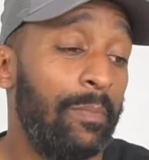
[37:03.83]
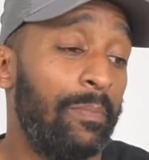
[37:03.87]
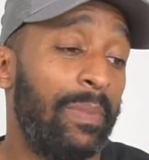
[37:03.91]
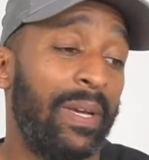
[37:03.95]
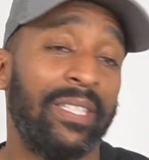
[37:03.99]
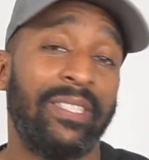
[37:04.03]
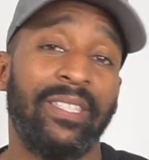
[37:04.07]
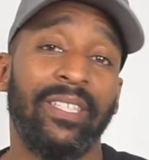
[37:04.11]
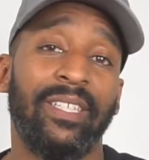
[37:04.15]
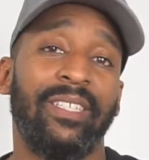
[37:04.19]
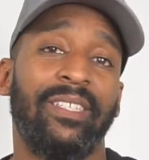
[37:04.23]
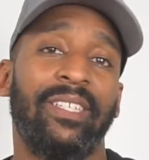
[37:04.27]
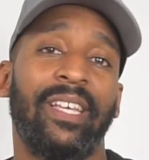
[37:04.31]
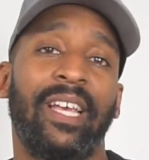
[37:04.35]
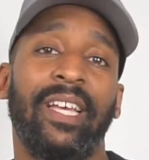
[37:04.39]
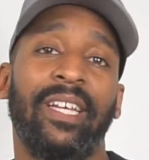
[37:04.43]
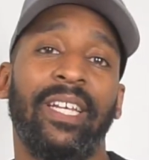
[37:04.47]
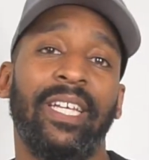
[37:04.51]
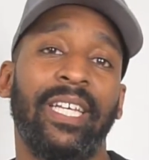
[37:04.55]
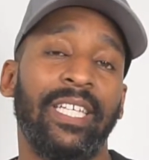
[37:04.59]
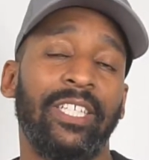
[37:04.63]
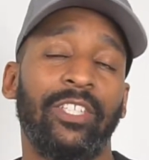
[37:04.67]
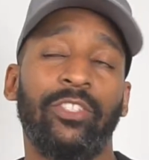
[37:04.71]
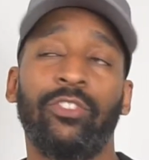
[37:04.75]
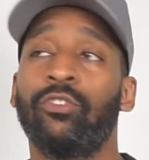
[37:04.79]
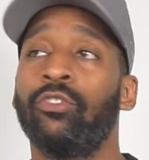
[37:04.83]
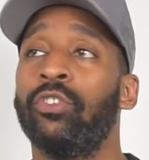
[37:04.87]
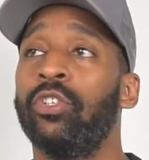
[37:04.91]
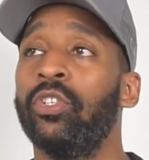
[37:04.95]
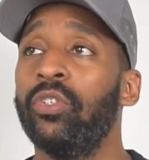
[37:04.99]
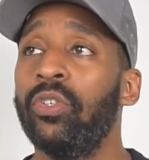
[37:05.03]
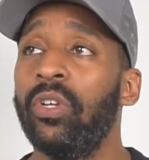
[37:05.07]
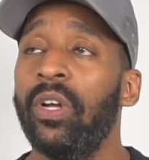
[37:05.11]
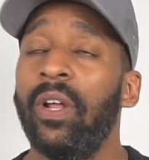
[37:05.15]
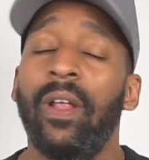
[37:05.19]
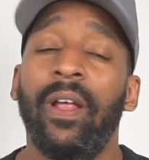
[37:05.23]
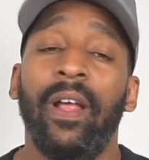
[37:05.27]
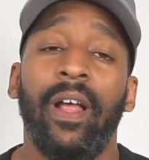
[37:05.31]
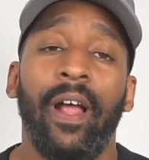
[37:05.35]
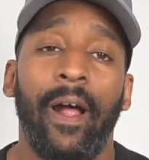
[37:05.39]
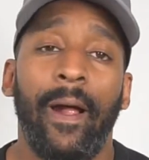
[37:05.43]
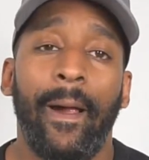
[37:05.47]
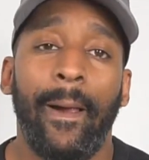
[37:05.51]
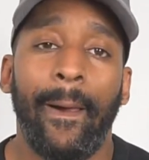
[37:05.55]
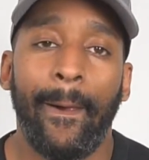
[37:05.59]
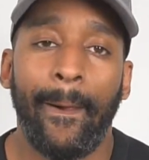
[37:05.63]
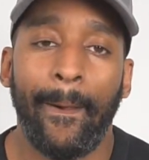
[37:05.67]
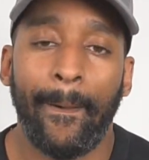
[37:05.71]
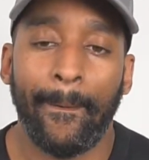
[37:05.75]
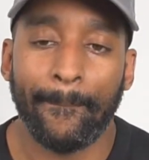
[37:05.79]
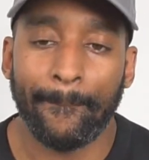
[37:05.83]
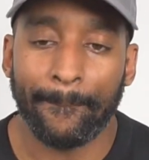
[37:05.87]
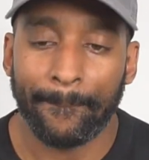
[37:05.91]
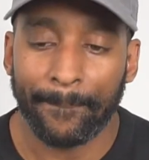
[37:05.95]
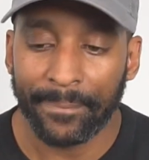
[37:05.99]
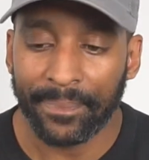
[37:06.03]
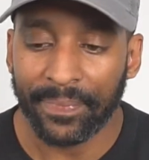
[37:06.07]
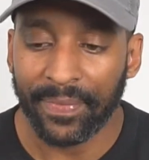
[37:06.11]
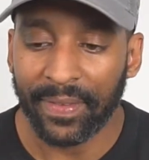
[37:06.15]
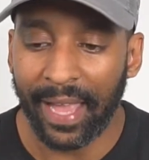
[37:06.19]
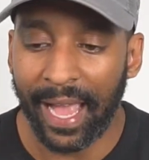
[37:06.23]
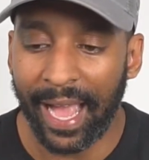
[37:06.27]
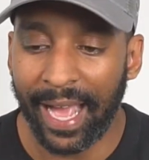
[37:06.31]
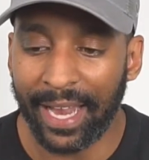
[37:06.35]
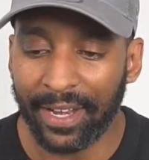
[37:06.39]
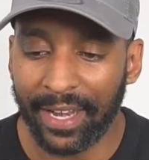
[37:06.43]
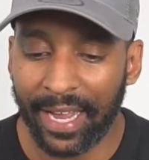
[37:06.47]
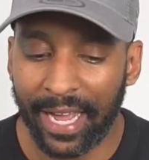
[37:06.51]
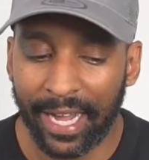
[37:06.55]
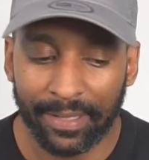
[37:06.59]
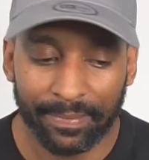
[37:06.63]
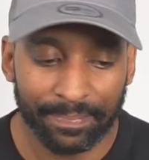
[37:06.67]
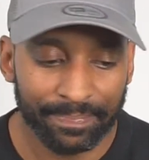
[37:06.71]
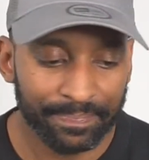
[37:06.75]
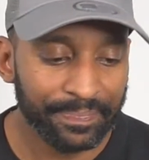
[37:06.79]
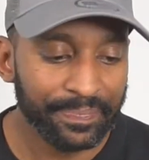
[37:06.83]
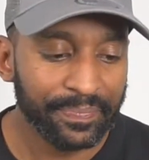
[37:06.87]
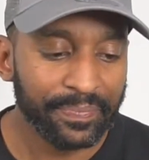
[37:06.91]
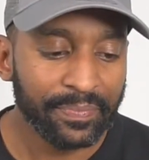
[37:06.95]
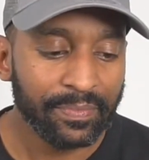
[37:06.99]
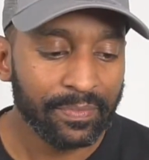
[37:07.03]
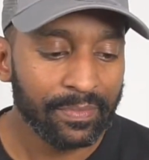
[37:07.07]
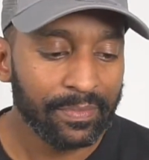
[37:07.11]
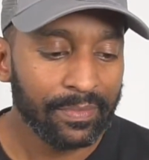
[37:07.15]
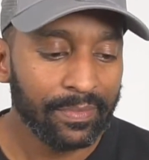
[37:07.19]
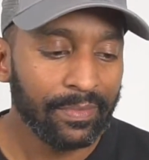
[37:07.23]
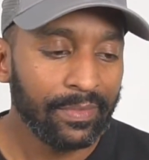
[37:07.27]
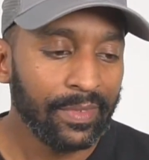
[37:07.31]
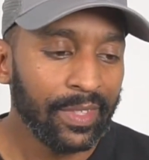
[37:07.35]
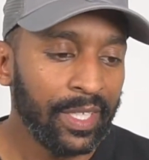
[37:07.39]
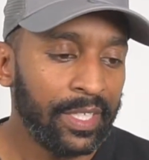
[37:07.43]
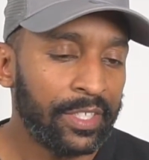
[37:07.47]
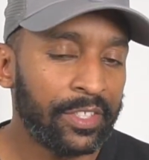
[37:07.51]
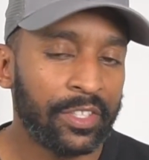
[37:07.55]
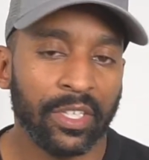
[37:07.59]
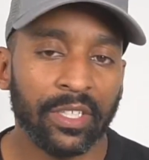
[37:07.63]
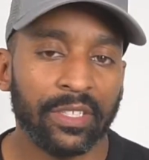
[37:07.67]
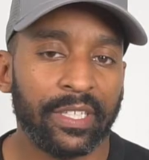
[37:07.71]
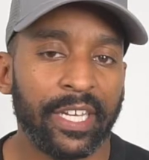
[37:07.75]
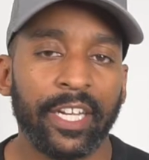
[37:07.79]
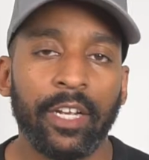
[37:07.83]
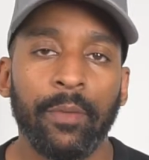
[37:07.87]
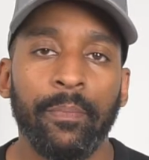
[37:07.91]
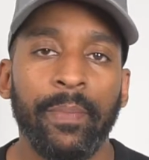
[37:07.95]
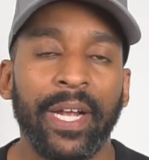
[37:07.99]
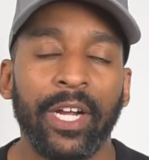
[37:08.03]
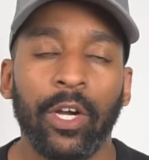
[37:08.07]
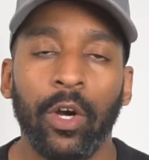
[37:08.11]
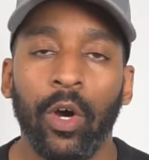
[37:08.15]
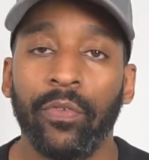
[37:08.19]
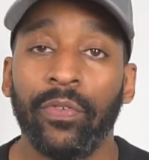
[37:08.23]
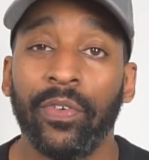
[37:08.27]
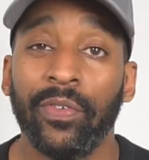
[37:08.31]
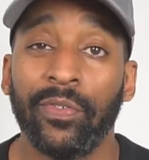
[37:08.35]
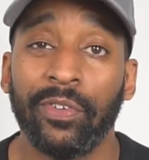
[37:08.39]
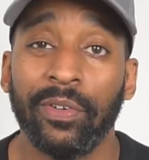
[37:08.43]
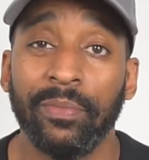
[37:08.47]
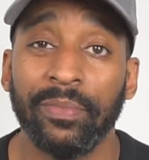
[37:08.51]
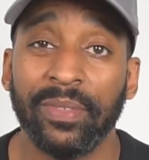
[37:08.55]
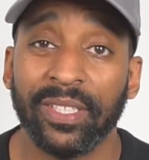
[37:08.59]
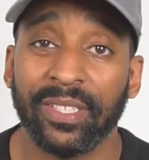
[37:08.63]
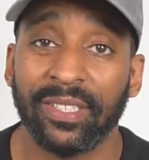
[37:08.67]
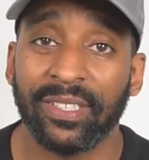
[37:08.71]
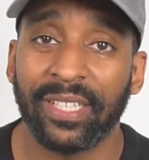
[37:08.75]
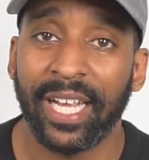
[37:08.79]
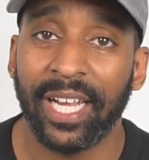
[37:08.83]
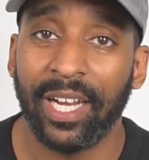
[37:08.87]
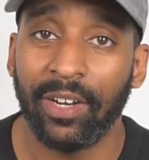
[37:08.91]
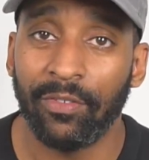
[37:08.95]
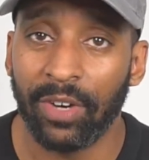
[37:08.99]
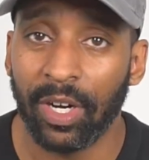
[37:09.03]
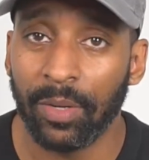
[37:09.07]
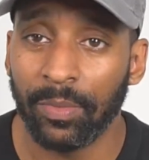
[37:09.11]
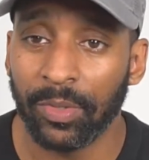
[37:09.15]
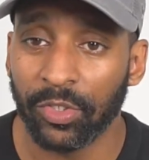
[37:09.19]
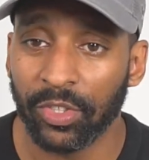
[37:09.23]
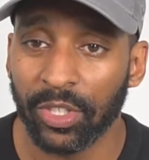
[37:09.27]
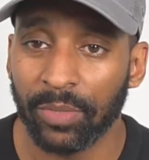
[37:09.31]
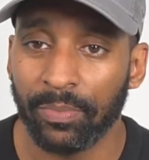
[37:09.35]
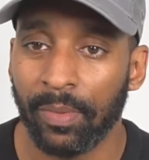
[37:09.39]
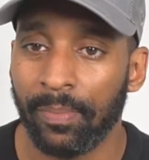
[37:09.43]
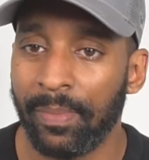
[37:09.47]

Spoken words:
Basically saying it is true, and that it's going to take a mega offer for him to stay at Real Madrid.